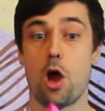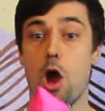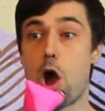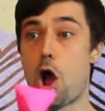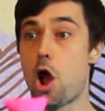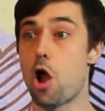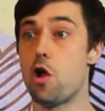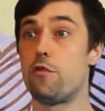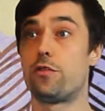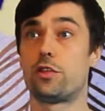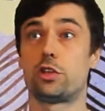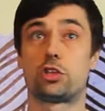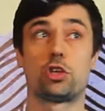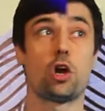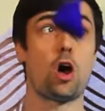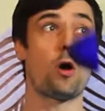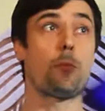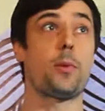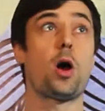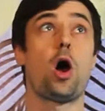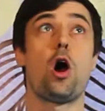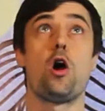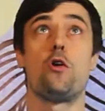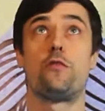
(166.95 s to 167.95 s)
Over the
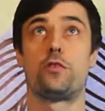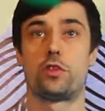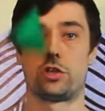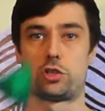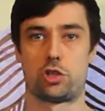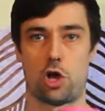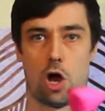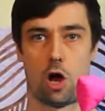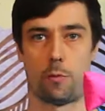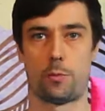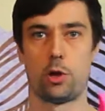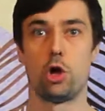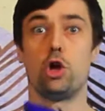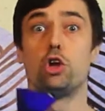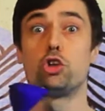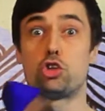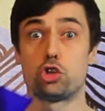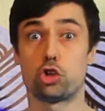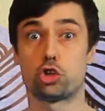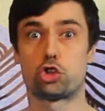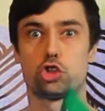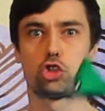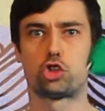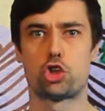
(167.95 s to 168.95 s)
top, over the top.
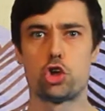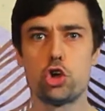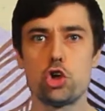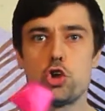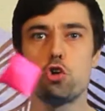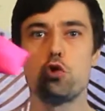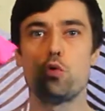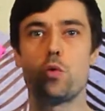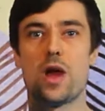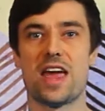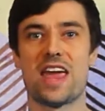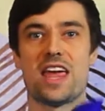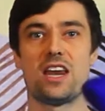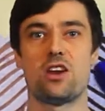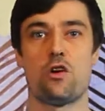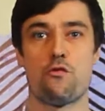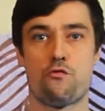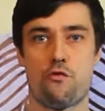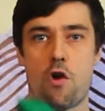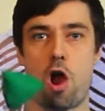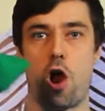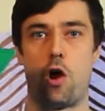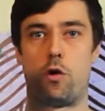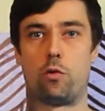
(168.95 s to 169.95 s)
Just 2 in a
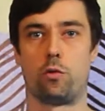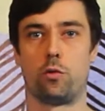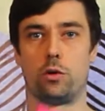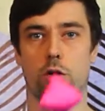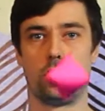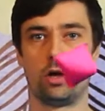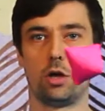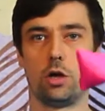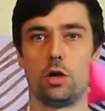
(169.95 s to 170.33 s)
row.